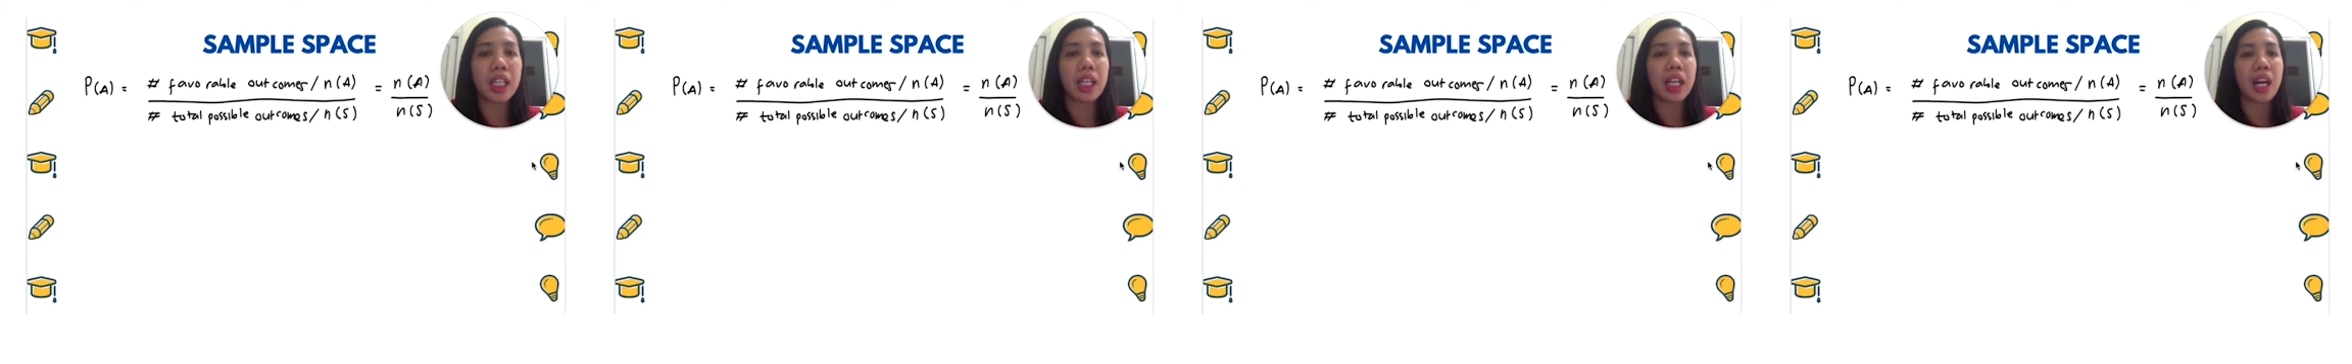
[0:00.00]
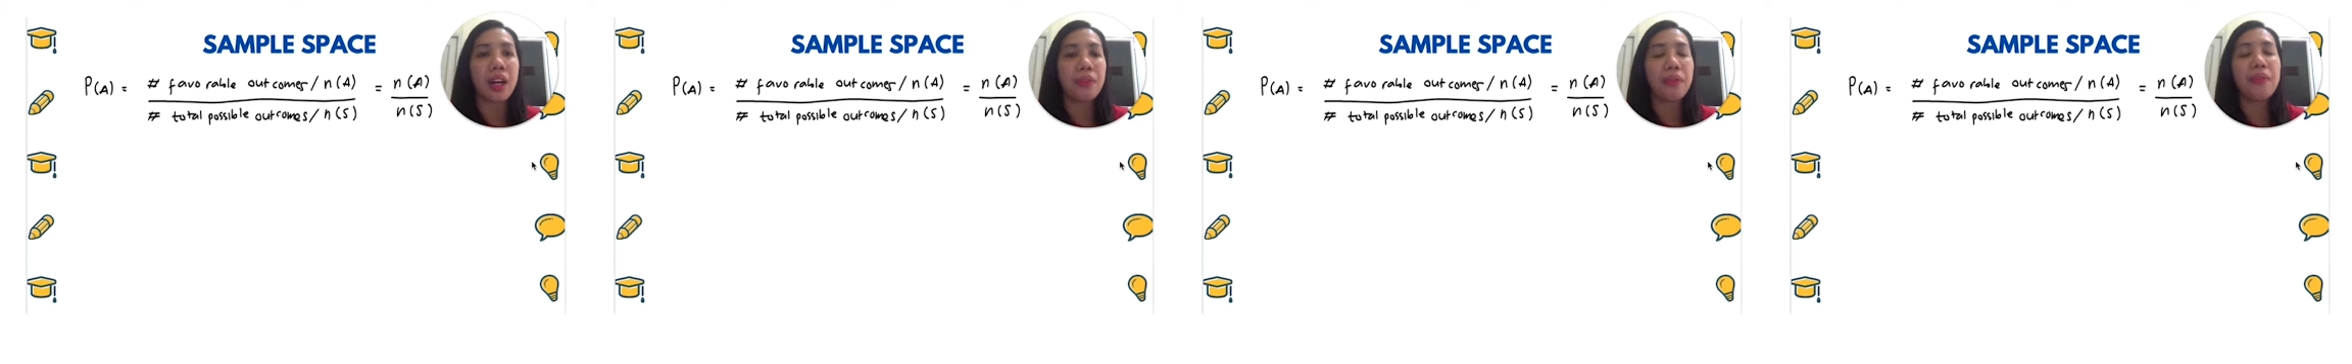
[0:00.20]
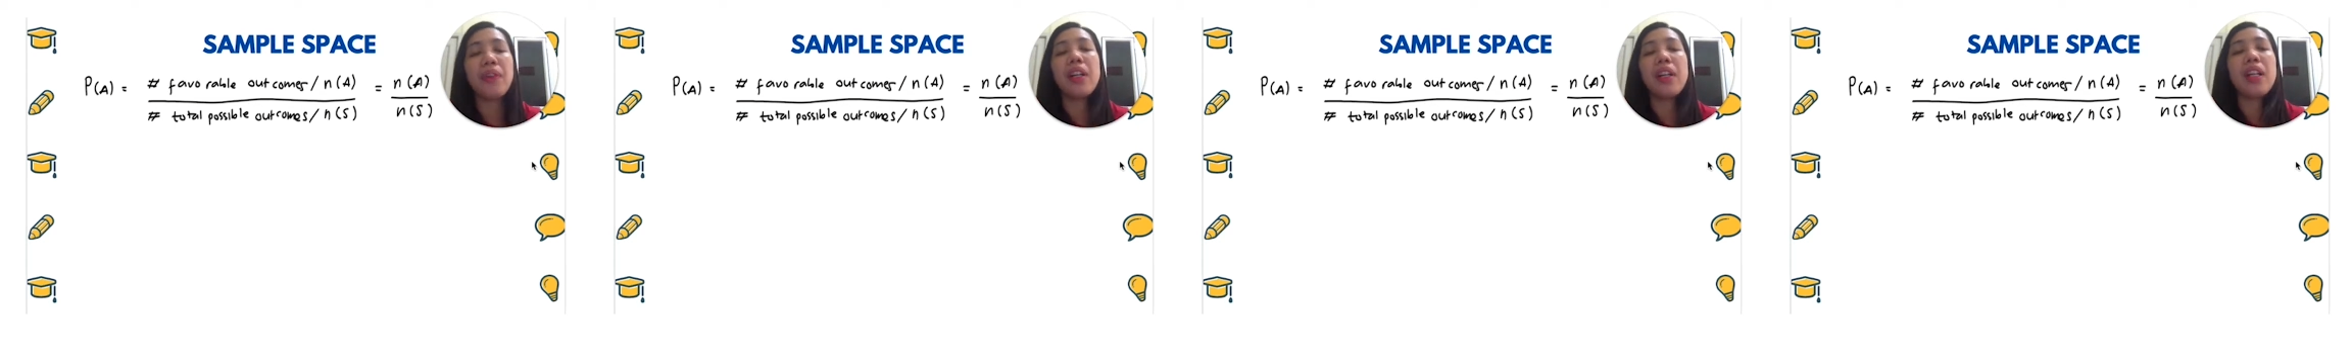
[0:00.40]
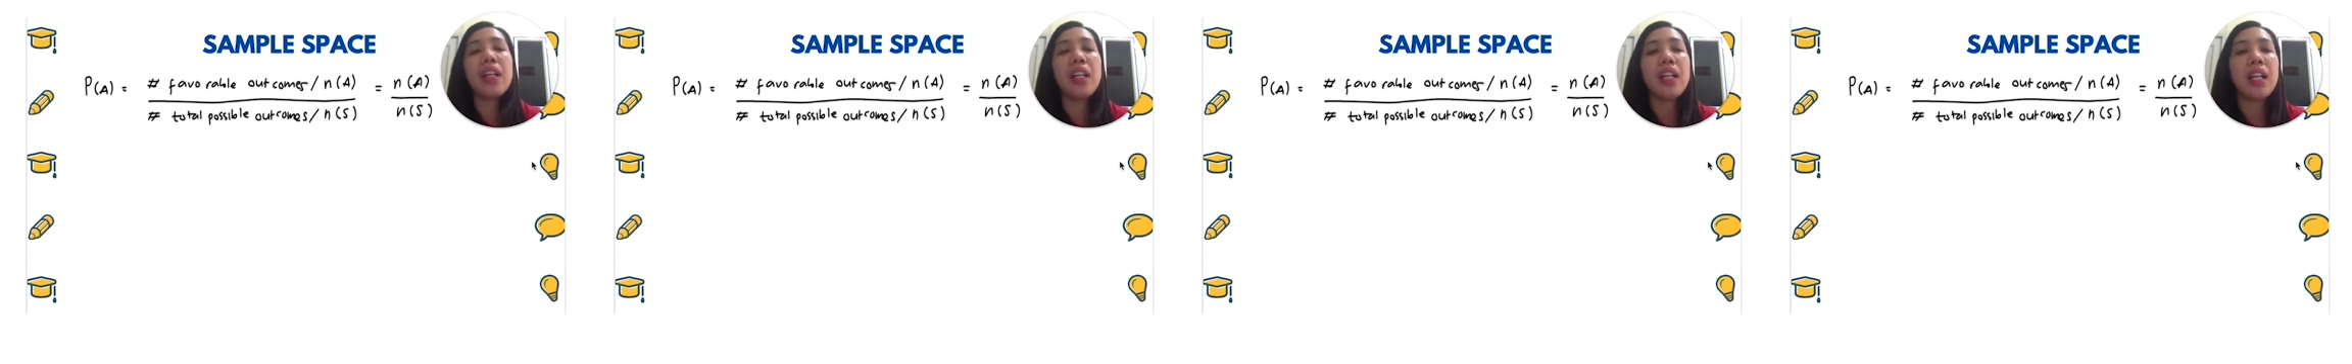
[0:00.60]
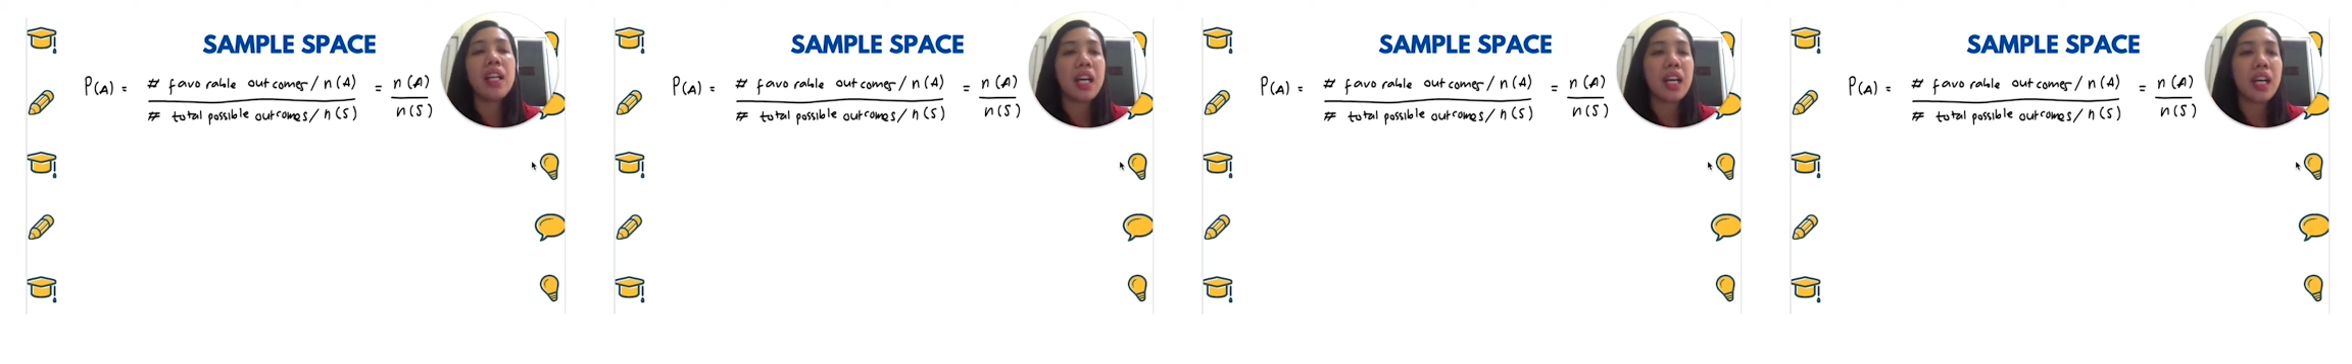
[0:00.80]
cover
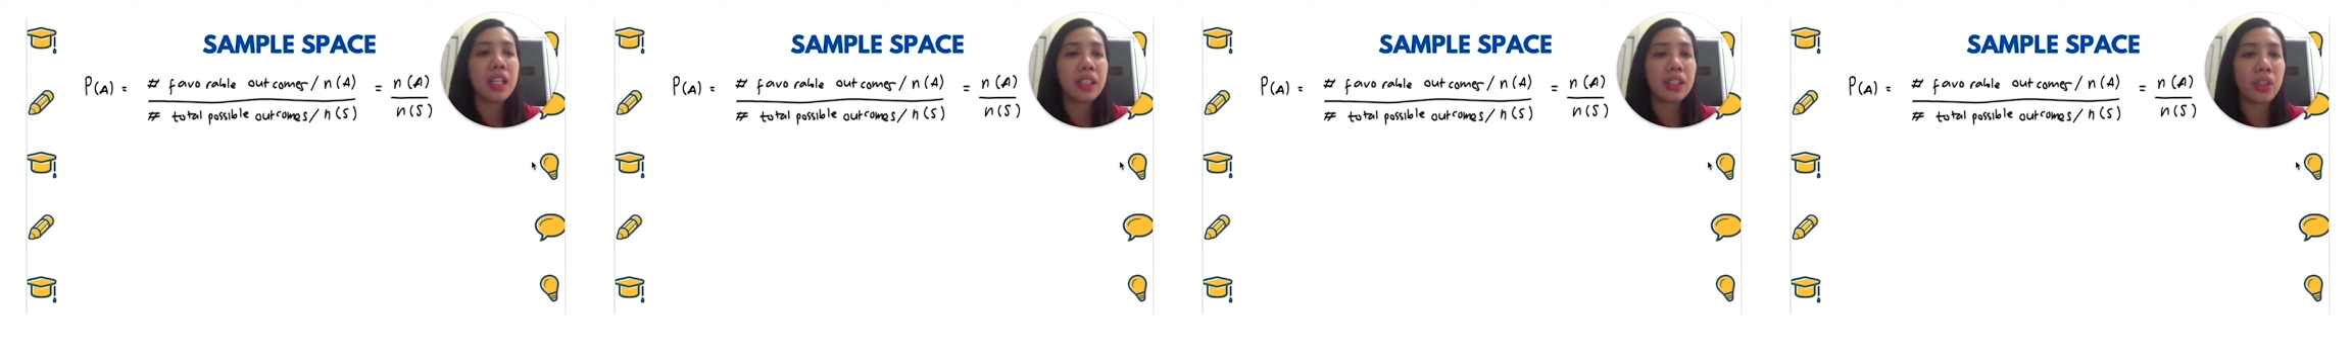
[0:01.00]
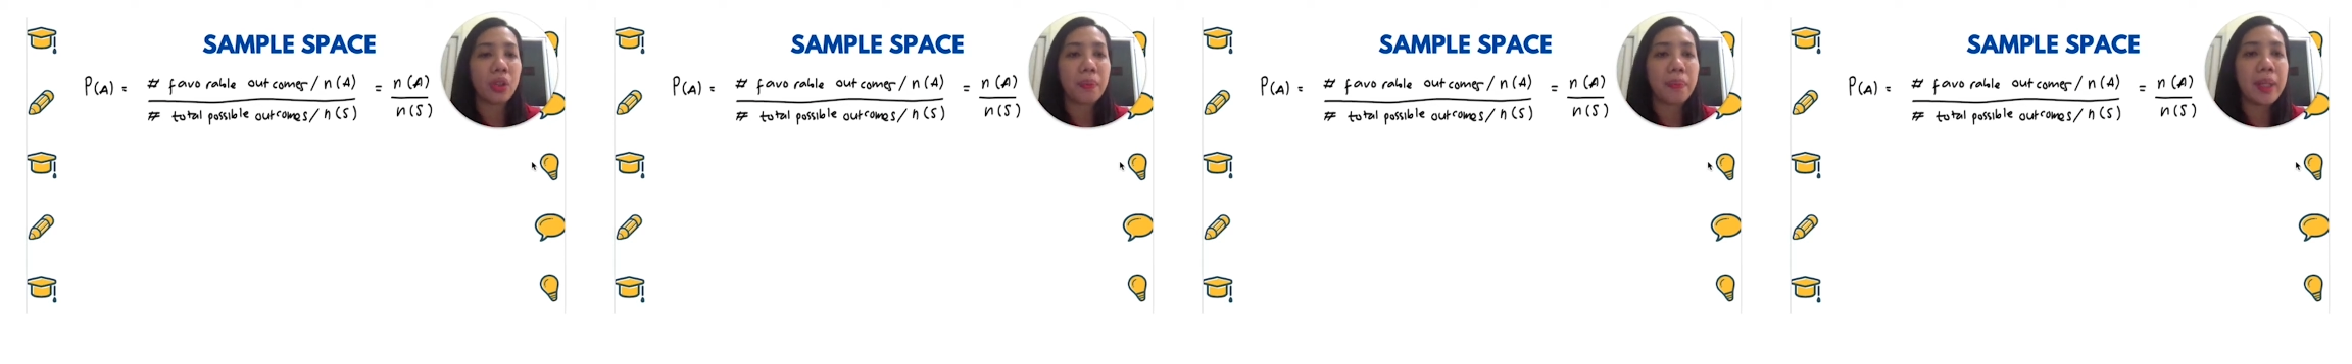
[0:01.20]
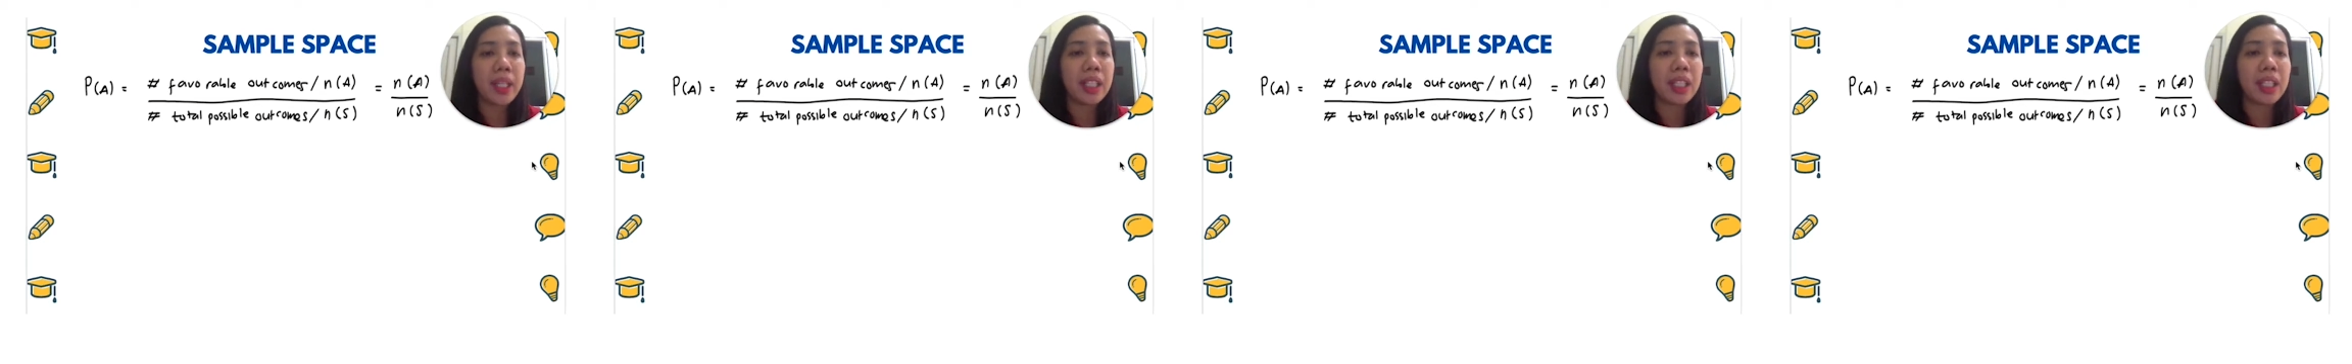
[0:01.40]
a topic,